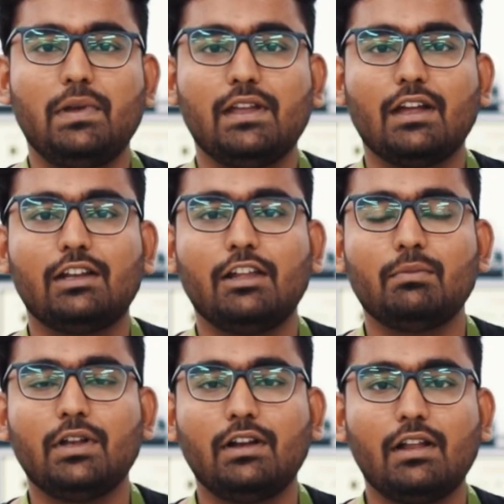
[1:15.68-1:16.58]
Being a team
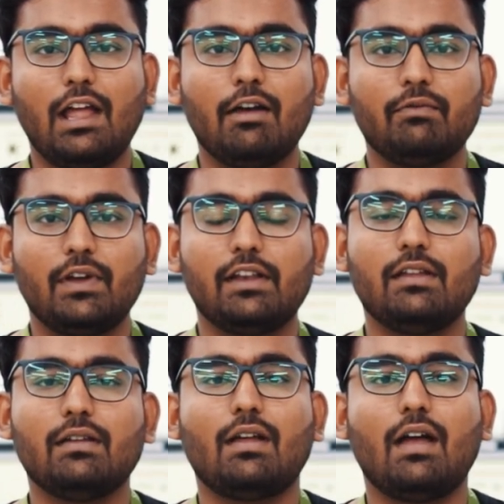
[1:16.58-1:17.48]
leader, I am
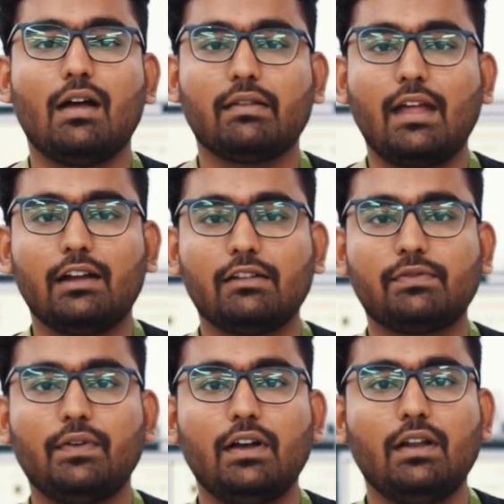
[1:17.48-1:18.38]
very
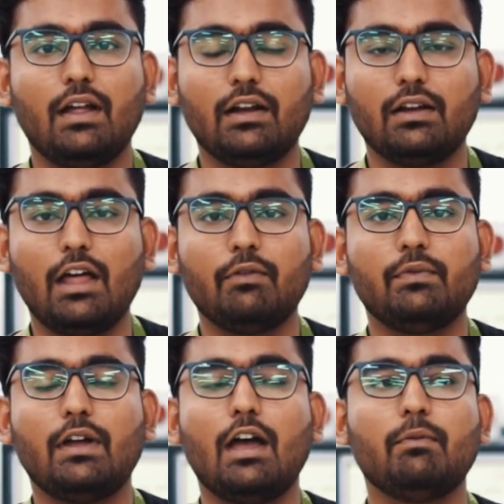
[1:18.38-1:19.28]
satisfied and I
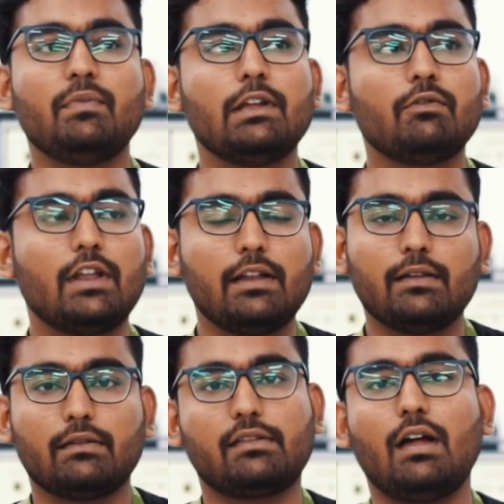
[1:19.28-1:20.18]
am being very
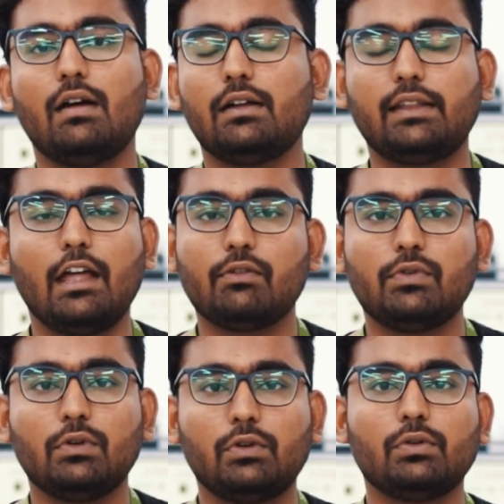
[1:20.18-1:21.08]

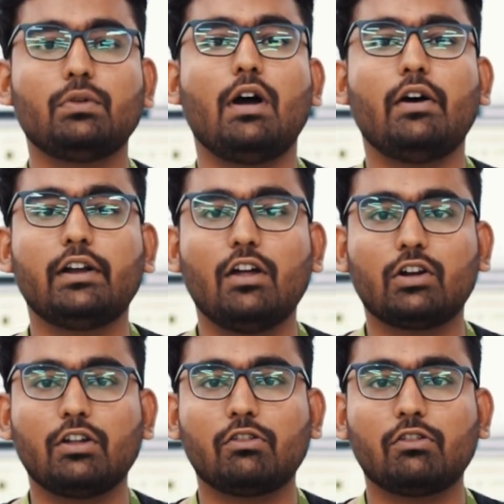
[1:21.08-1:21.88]
thankful to our Dr.